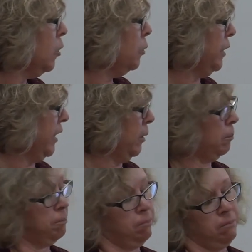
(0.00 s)
We
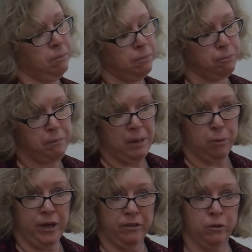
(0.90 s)
may
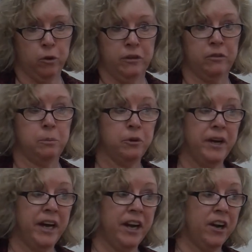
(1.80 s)
pray the Lord's
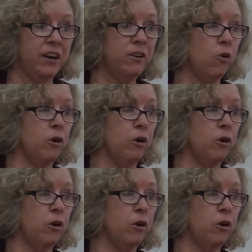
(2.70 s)
Prayer